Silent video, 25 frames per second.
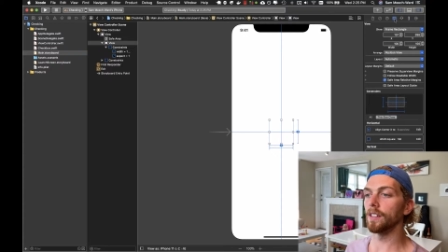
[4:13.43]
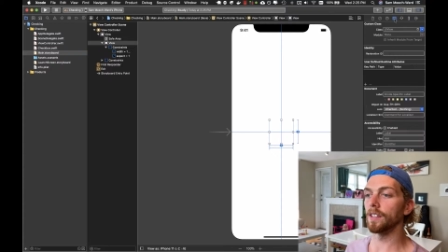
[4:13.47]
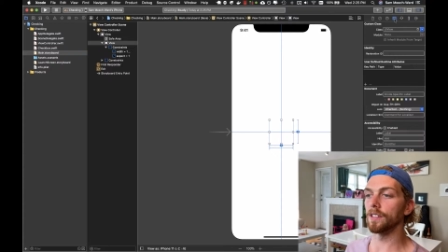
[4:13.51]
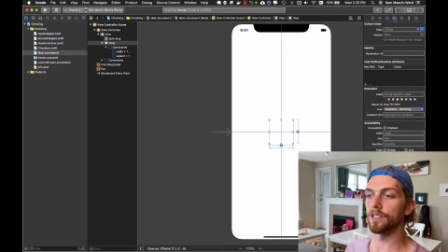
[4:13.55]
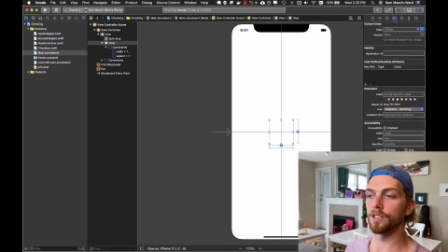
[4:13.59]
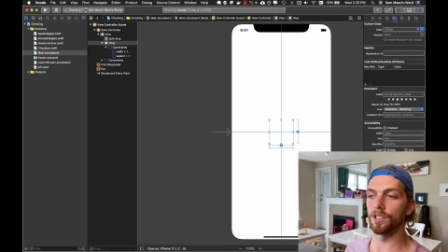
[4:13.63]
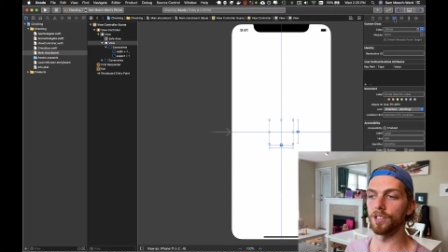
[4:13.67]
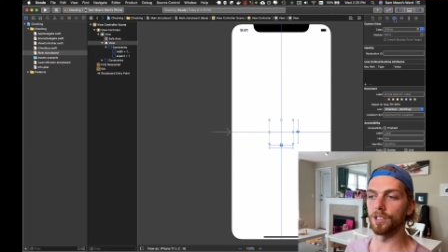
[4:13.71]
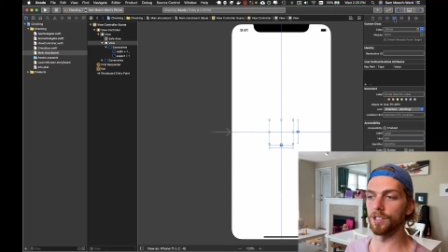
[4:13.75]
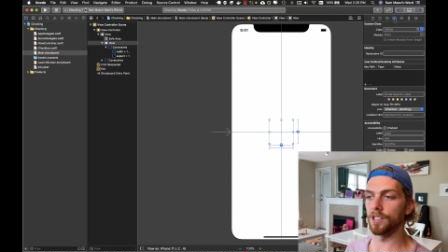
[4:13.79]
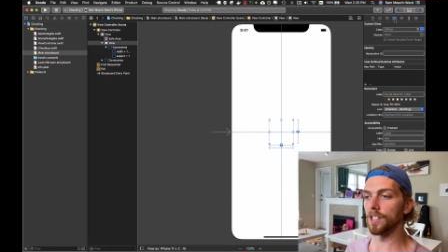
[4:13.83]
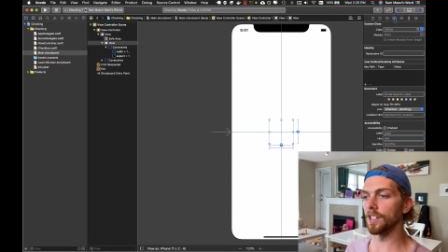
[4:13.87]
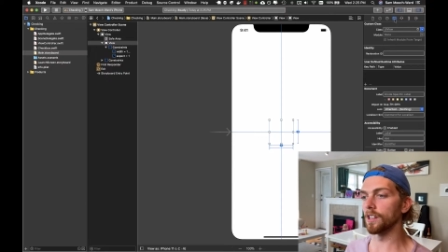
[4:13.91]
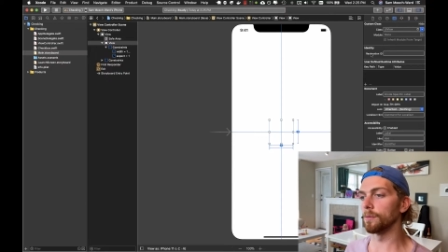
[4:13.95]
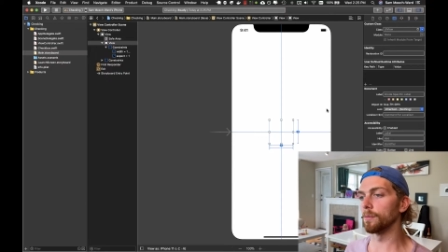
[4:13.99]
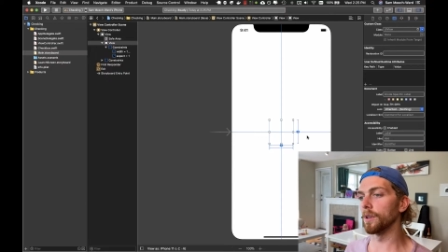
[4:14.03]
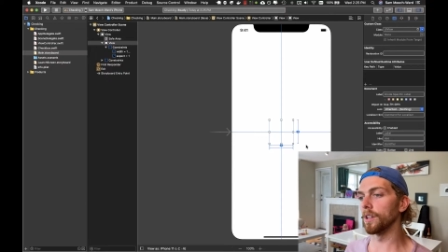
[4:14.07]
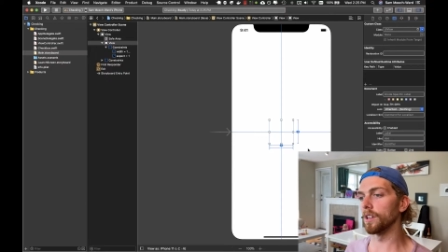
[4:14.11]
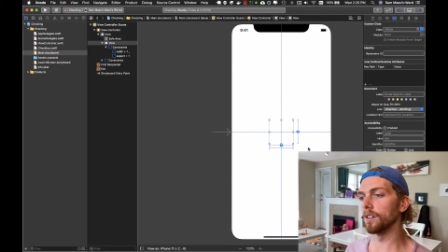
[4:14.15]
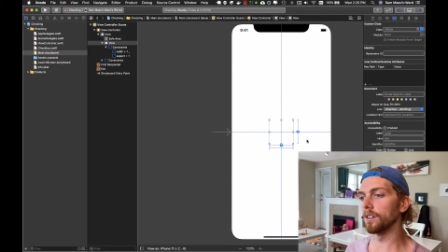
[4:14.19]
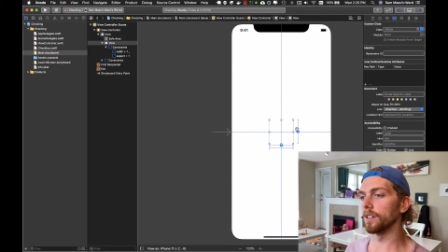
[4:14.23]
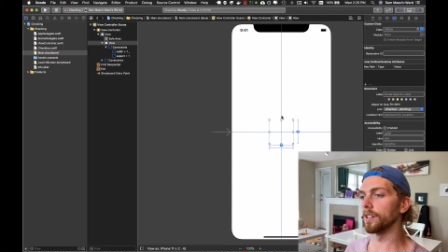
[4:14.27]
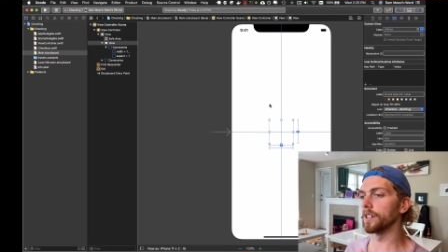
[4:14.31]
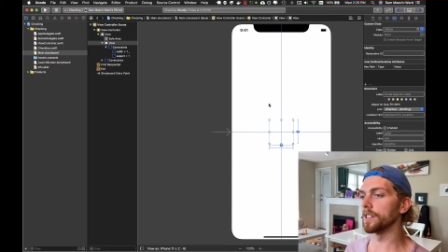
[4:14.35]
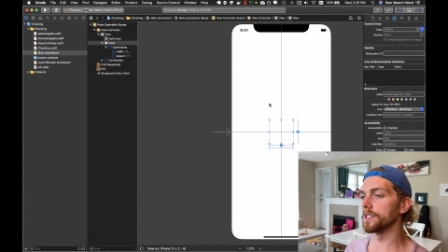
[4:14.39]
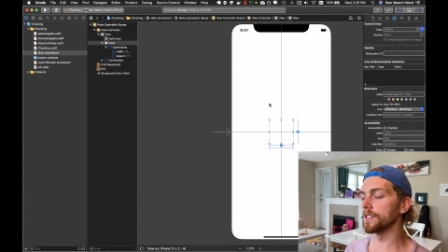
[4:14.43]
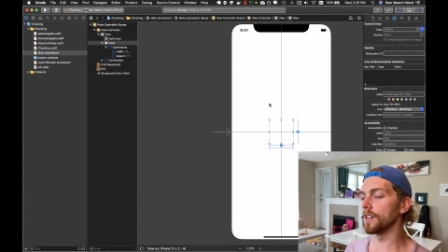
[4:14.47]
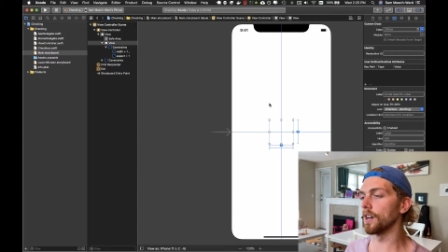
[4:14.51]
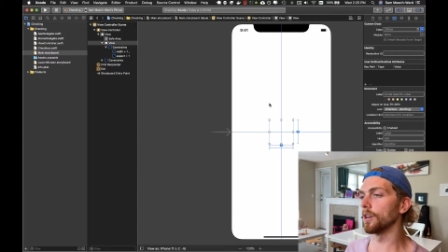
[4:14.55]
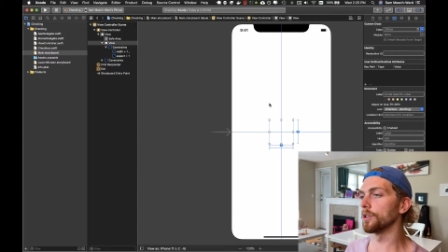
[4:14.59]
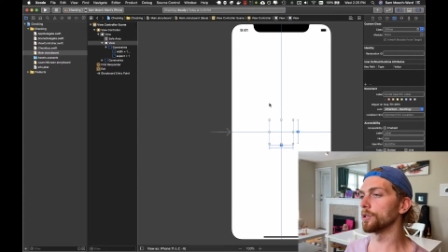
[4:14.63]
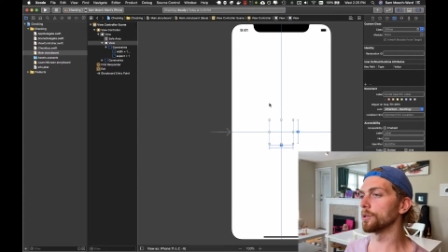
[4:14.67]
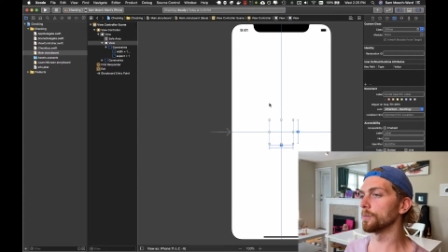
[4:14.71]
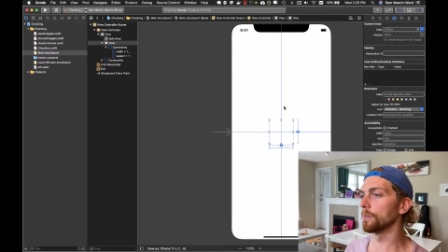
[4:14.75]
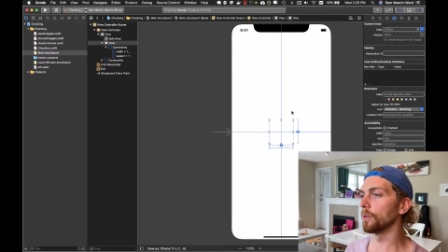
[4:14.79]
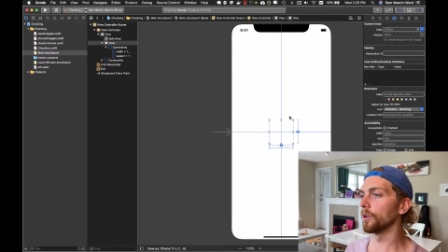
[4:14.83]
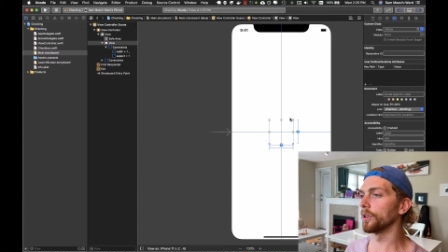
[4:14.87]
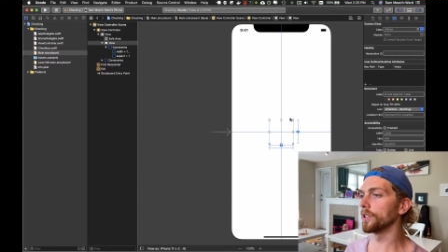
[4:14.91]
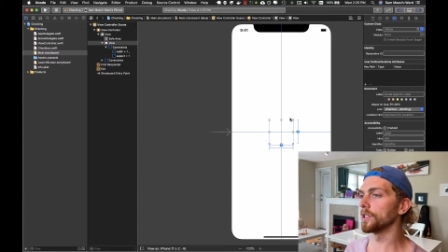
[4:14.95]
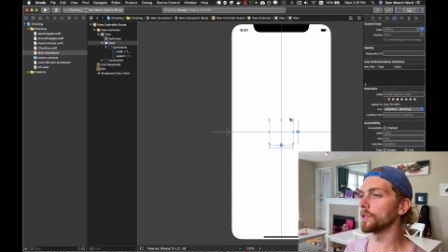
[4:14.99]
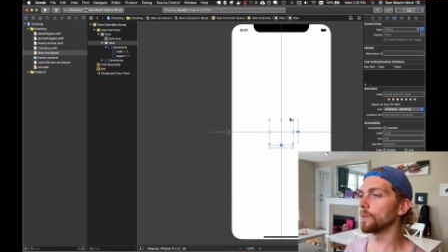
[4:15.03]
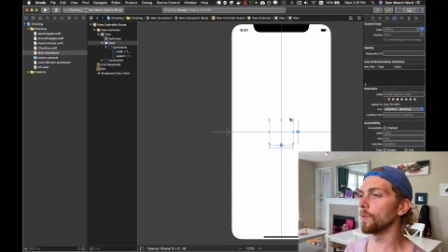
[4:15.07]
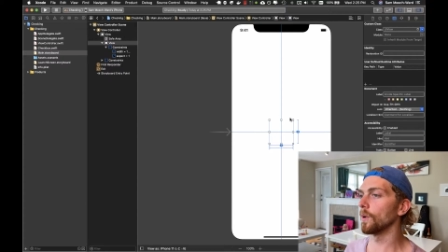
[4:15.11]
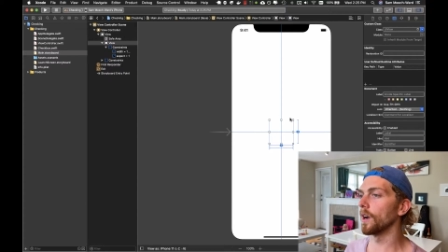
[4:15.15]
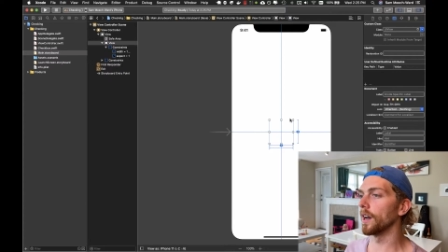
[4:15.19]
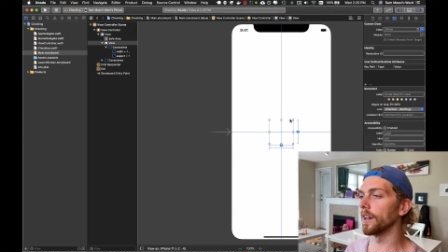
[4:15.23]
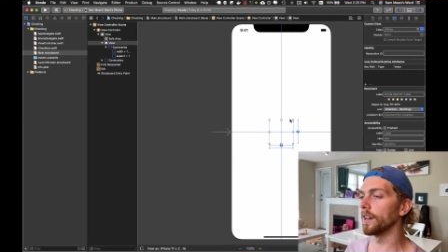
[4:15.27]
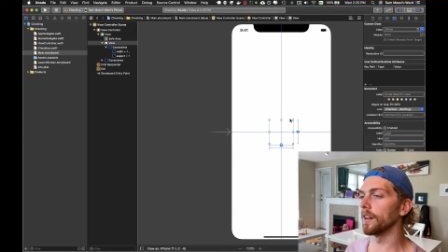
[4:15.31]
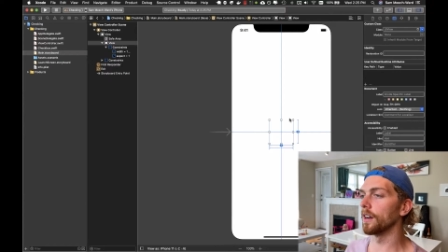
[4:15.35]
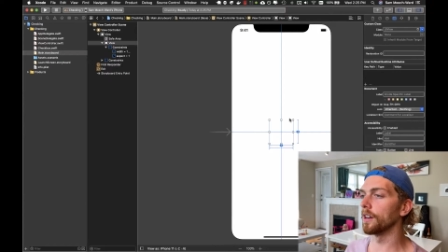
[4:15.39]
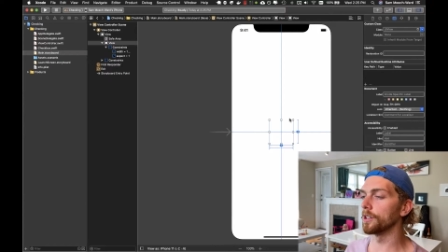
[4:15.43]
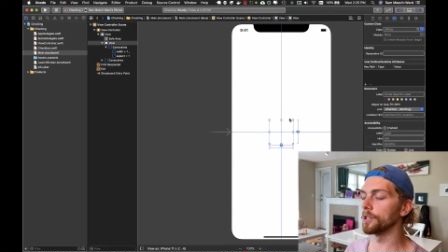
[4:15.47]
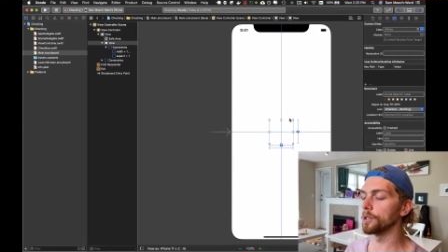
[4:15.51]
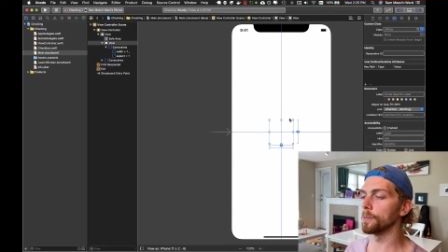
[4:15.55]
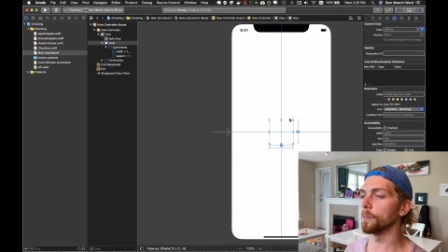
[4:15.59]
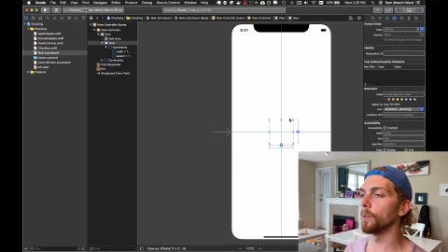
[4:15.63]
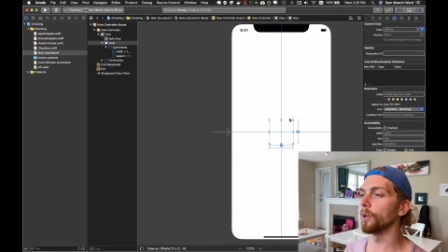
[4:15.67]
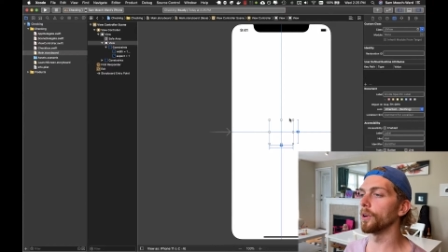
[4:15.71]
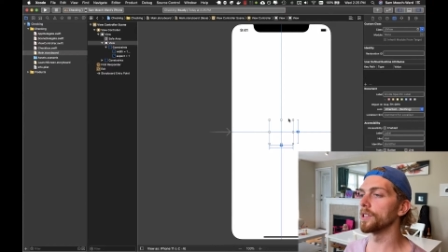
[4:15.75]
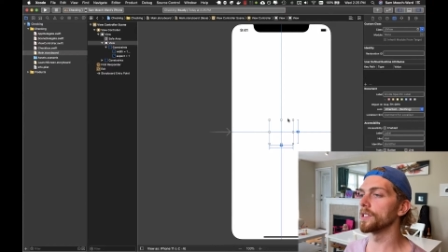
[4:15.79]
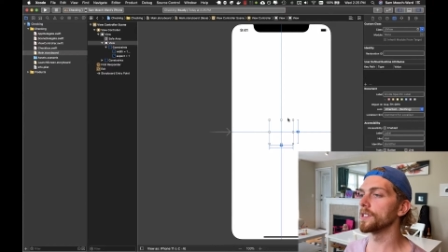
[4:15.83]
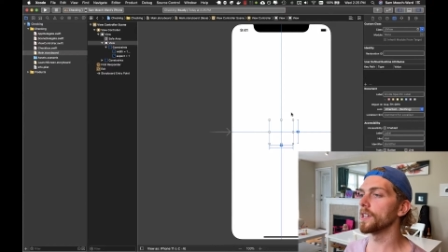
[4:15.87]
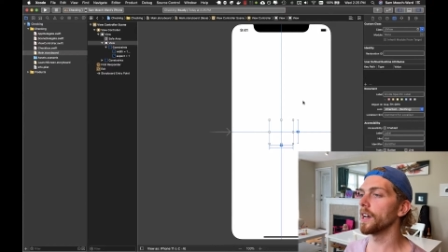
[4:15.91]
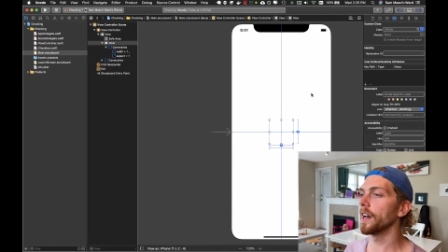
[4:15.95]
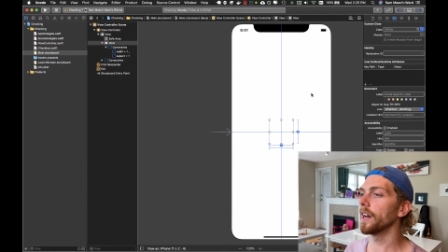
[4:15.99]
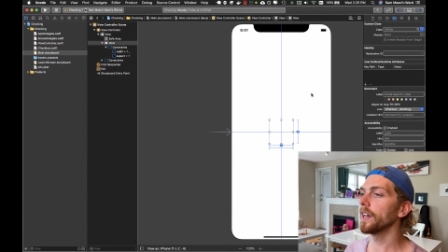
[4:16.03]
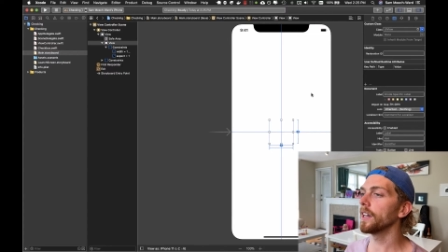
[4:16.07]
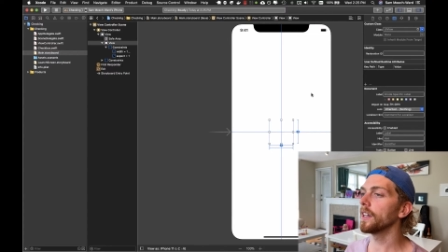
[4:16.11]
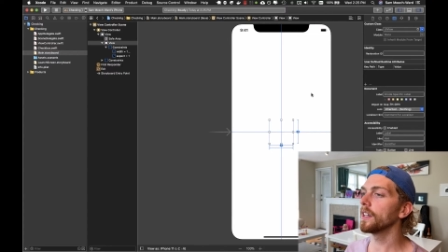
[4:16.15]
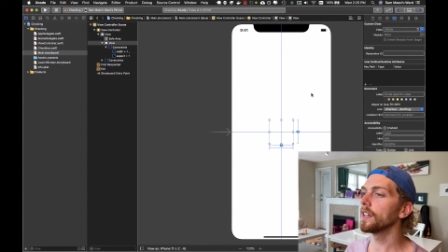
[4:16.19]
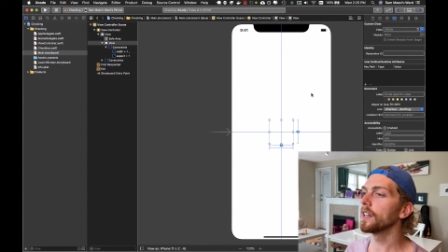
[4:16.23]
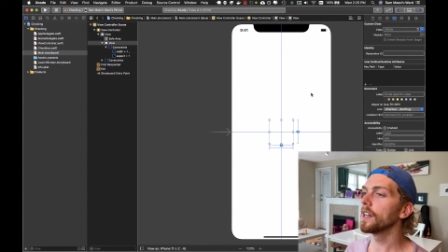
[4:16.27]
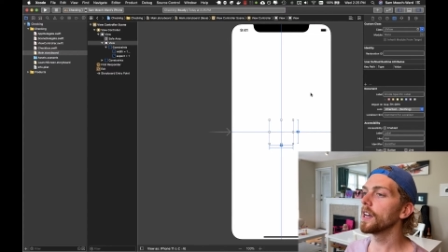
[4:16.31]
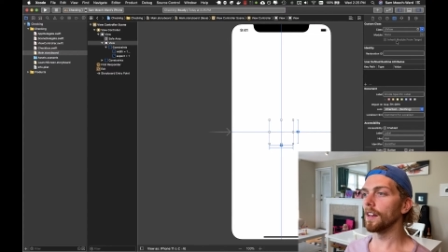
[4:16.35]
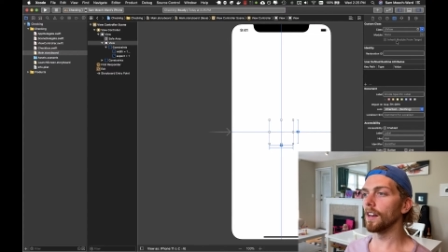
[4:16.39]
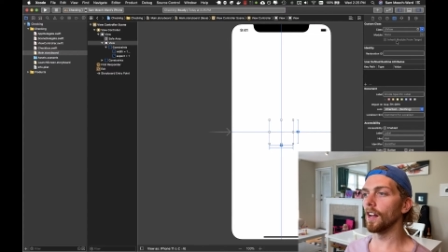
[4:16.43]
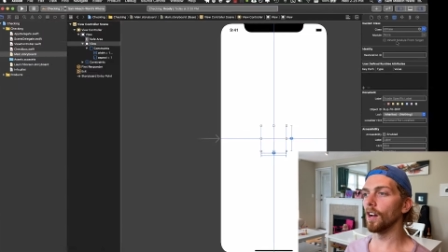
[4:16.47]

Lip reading: It's just in the middle and it's 100 points wide, 100 points height.